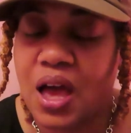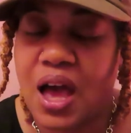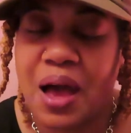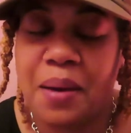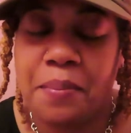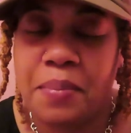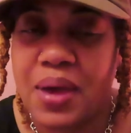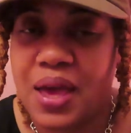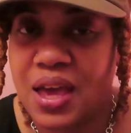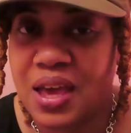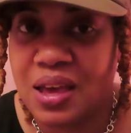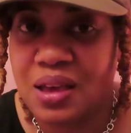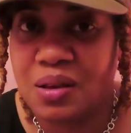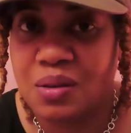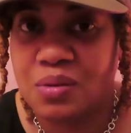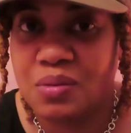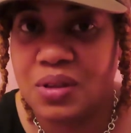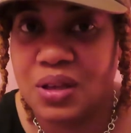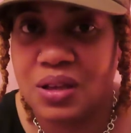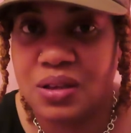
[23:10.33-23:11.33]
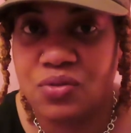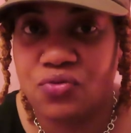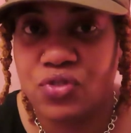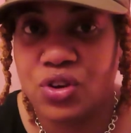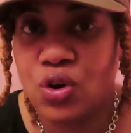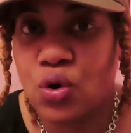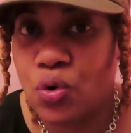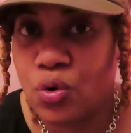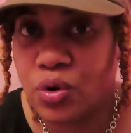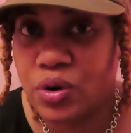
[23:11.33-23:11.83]
I may
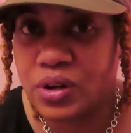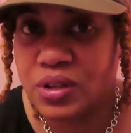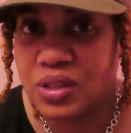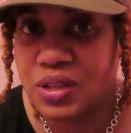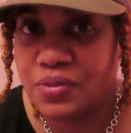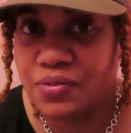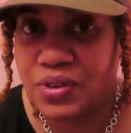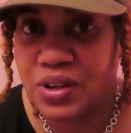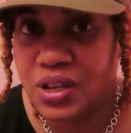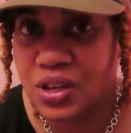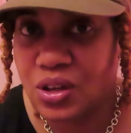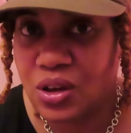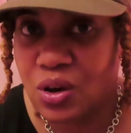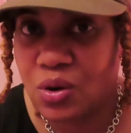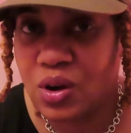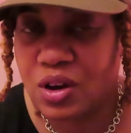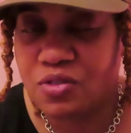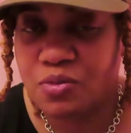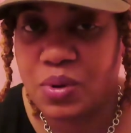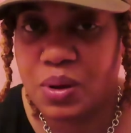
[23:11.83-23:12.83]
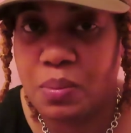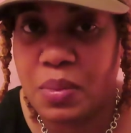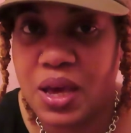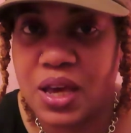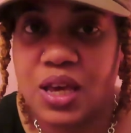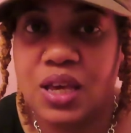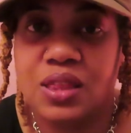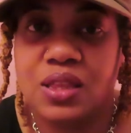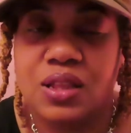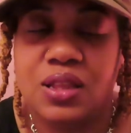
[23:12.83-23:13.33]
record the video of me
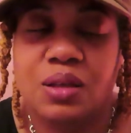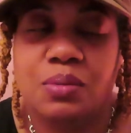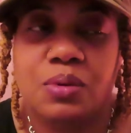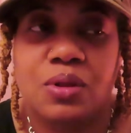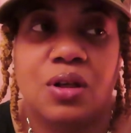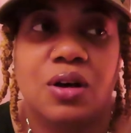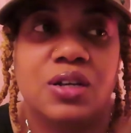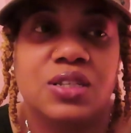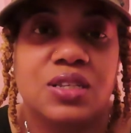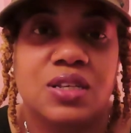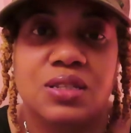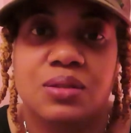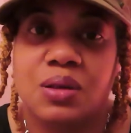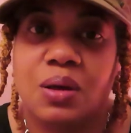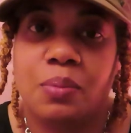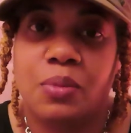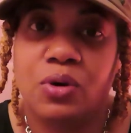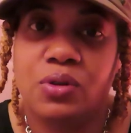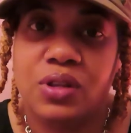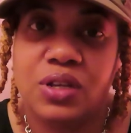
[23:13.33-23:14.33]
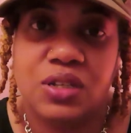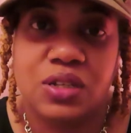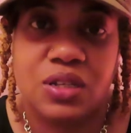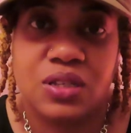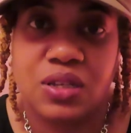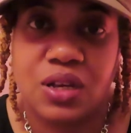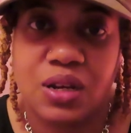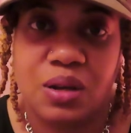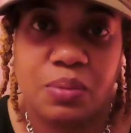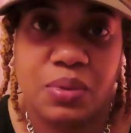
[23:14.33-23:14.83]
making the lip gloss, because I'm only
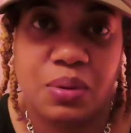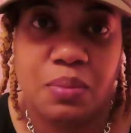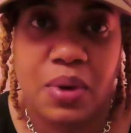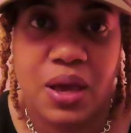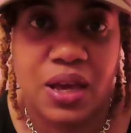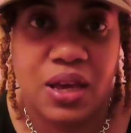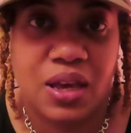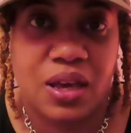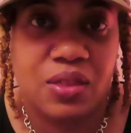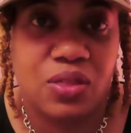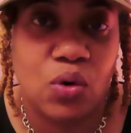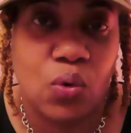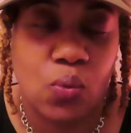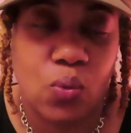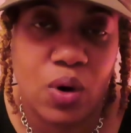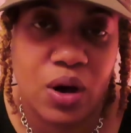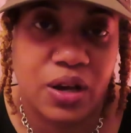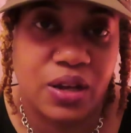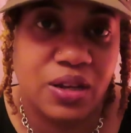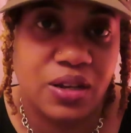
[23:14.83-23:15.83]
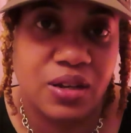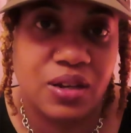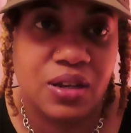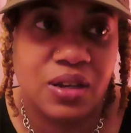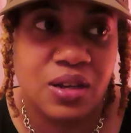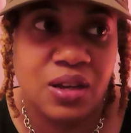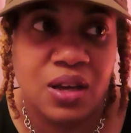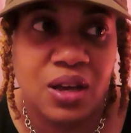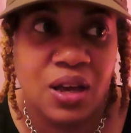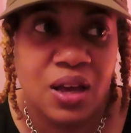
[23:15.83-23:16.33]
just going to be making the one
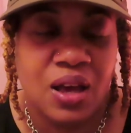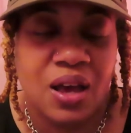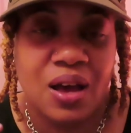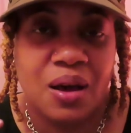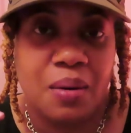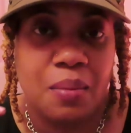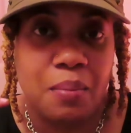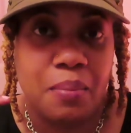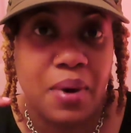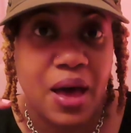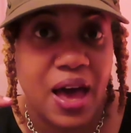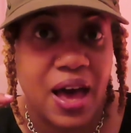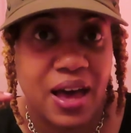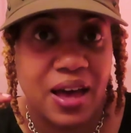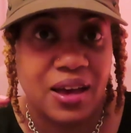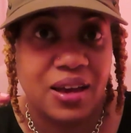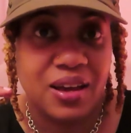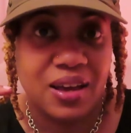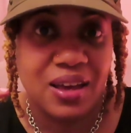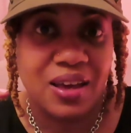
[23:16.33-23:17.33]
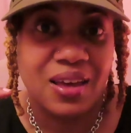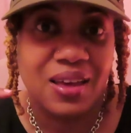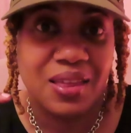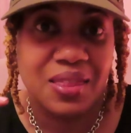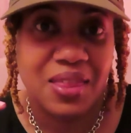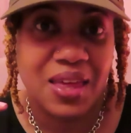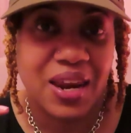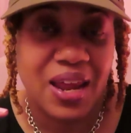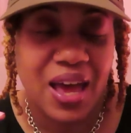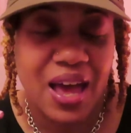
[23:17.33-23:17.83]
bag
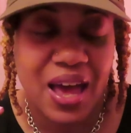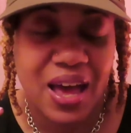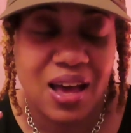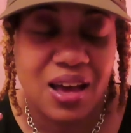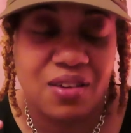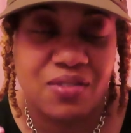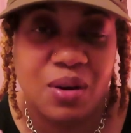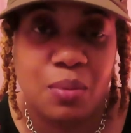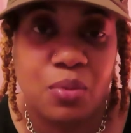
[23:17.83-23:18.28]
that I have.